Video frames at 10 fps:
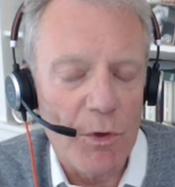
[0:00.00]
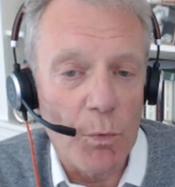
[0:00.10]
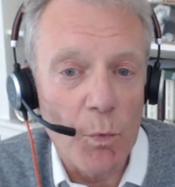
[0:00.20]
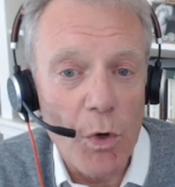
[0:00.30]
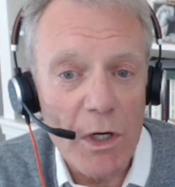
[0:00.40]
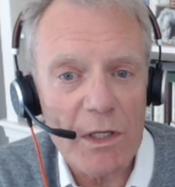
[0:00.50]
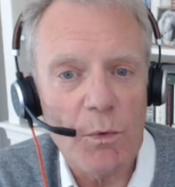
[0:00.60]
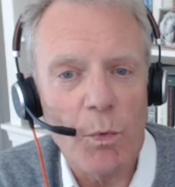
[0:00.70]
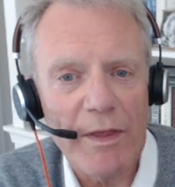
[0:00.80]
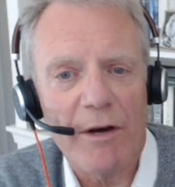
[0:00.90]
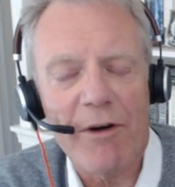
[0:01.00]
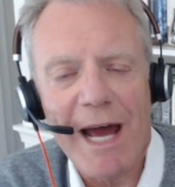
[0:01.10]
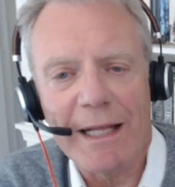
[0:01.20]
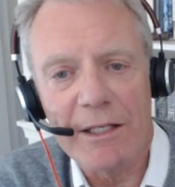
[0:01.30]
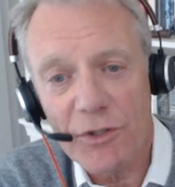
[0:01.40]
that work with
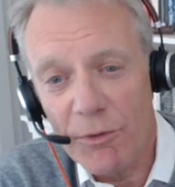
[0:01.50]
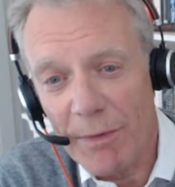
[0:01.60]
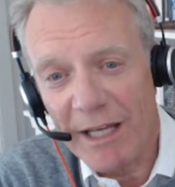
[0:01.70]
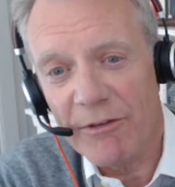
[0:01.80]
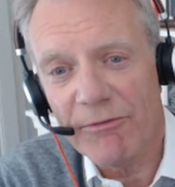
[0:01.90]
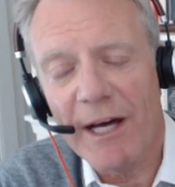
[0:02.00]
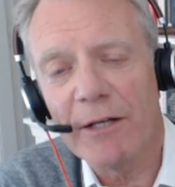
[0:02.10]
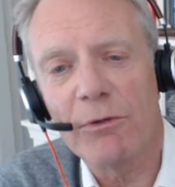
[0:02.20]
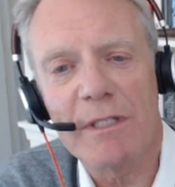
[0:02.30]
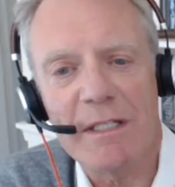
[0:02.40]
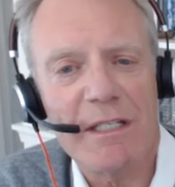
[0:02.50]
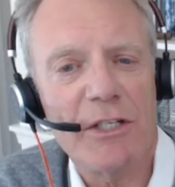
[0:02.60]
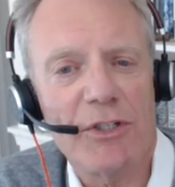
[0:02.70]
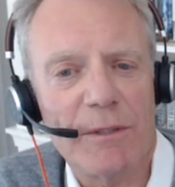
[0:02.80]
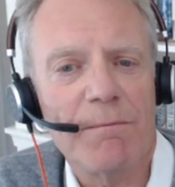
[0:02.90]
our analysts who make the final
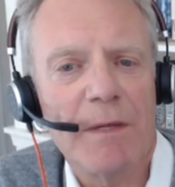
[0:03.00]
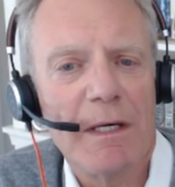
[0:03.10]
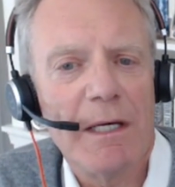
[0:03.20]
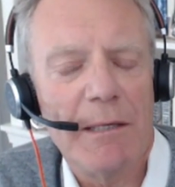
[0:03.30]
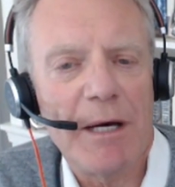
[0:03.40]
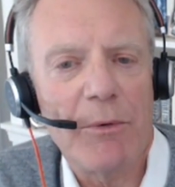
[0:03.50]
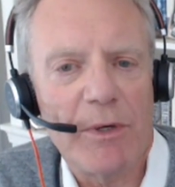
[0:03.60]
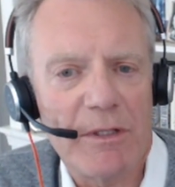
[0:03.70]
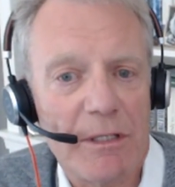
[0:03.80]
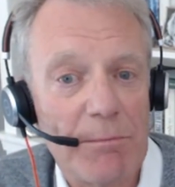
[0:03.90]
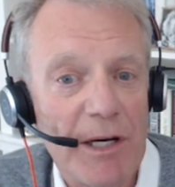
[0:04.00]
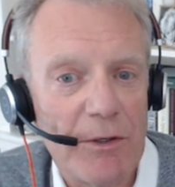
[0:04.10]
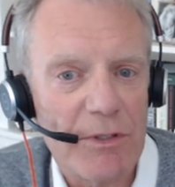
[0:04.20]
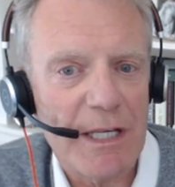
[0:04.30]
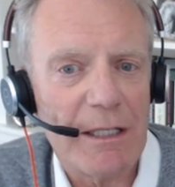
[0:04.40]
decision yeah. about whether to
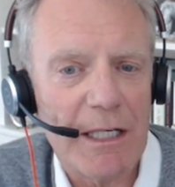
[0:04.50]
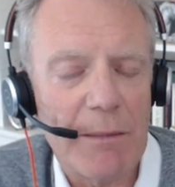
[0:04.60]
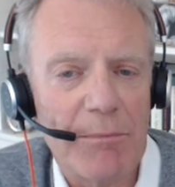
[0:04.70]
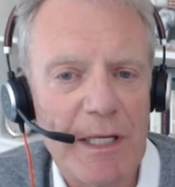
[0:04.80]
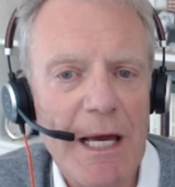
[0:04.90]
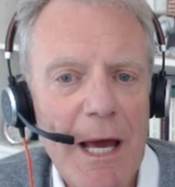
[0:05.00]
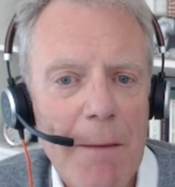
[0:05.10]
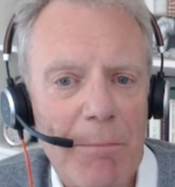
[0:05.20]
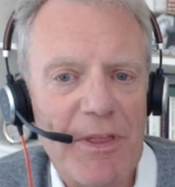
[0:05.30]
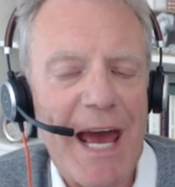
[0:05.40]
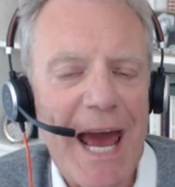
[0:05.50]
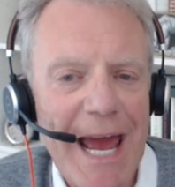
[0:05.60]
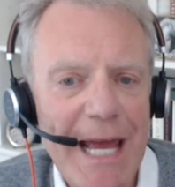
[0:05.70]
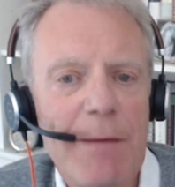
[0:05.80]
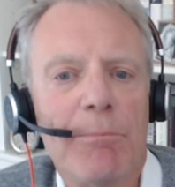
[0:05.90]
buy or sell a company, but
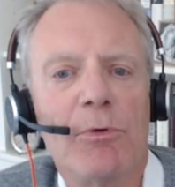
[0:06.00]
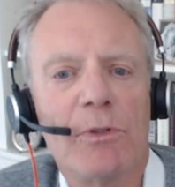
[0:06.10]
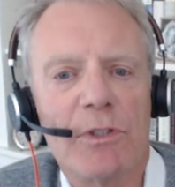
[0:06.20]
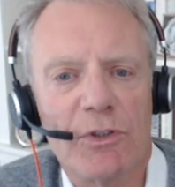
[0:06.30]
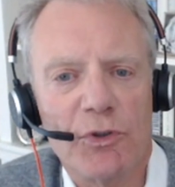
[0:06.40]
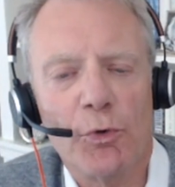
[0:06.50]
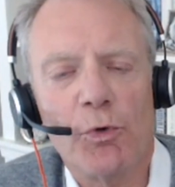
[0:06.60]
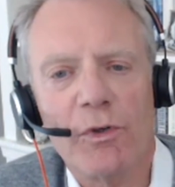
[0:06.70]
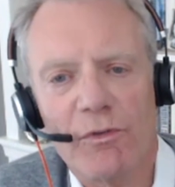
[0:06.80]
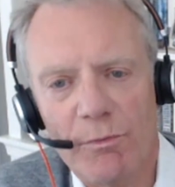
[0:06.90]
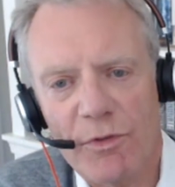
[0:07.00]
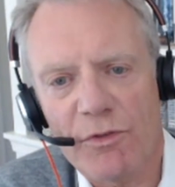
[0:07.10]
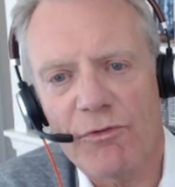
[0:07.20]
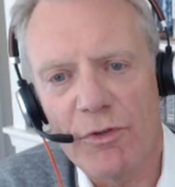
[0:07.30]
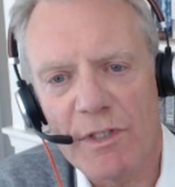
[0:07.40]
they're able to talk them
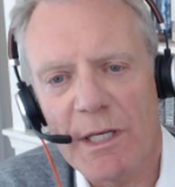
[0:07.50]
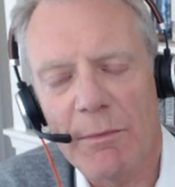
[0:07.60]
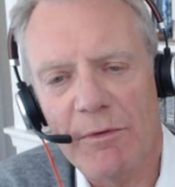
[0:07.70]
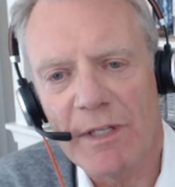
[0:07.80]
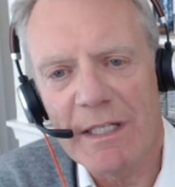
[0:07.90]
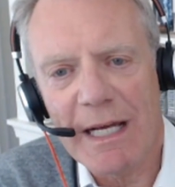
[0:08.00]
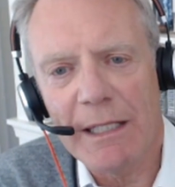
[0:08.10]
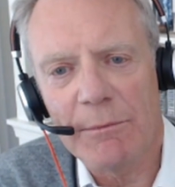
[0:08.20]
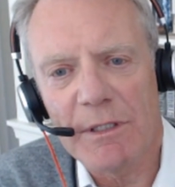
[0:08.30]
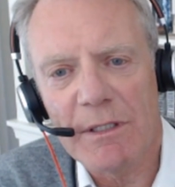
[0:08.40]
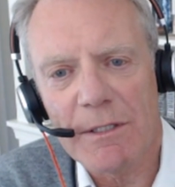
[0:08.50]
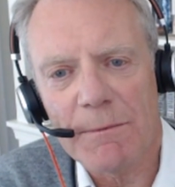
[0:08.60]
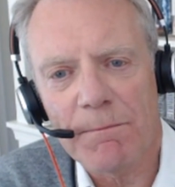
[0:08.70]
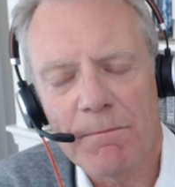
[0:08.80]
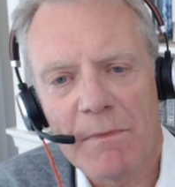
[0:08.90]
through some of these
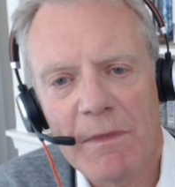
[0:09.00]
elements.